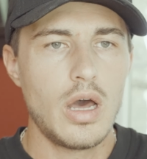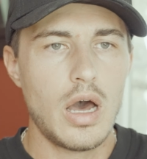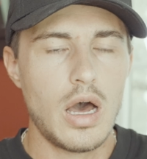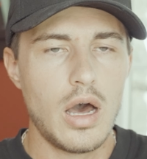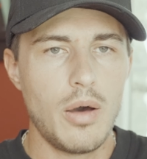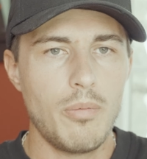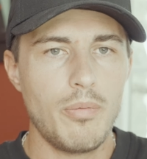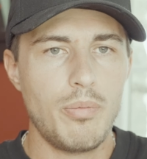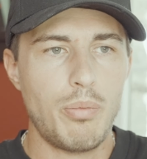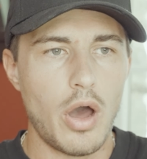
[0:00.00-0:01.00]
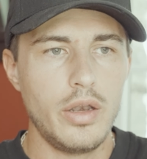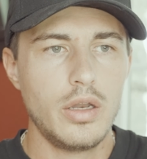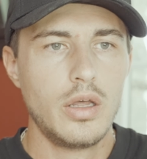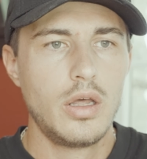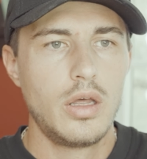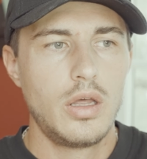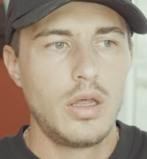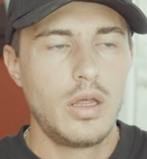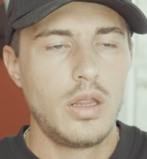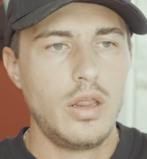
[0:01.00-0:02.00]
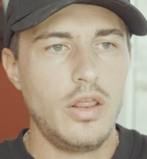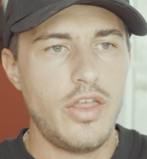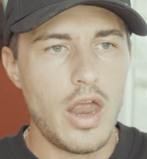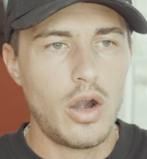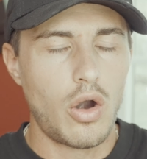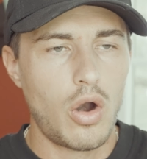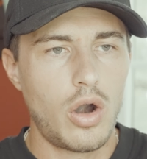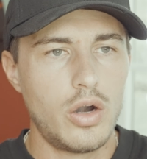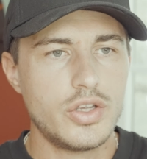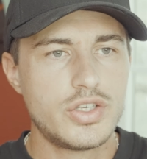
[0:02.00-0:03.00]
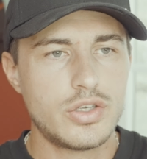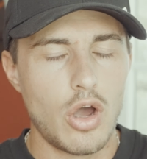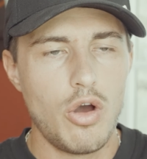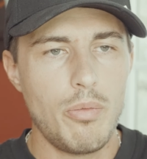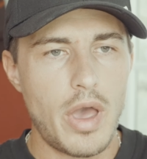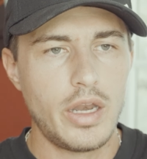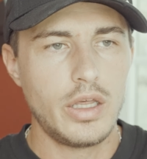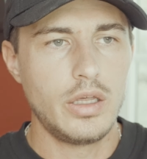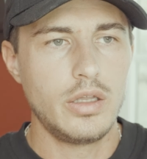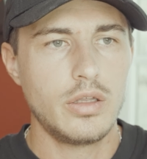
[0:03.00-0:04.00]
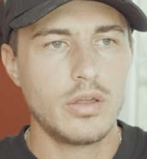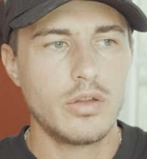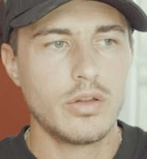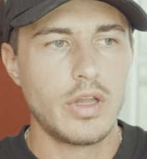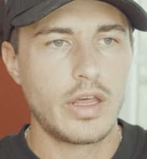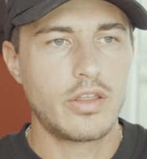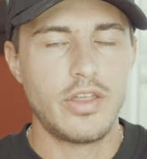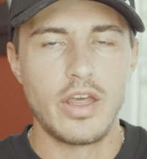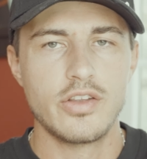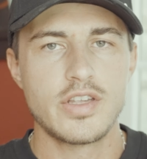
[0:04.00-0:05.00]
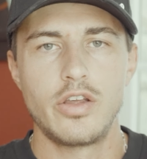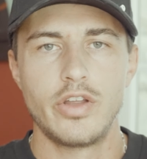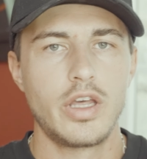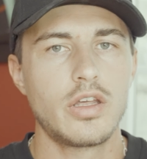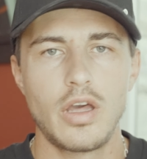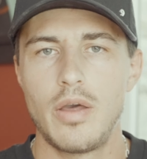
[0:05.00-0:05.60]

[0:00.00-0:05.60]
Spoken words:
But there are so many like things I like